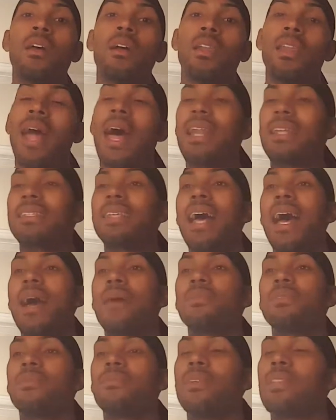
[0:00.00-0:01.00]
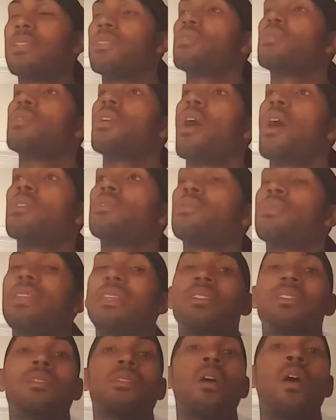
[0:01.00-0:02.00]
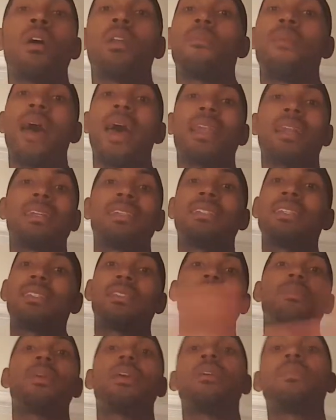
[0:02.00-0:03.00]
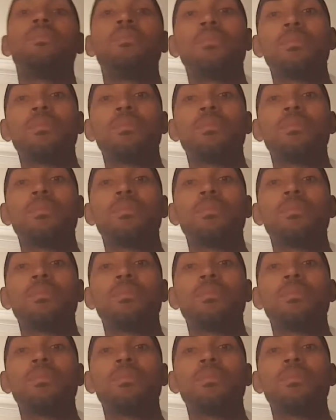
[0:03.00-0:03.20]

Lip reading: A lot of times the men that you talk to, they just automatically disappear.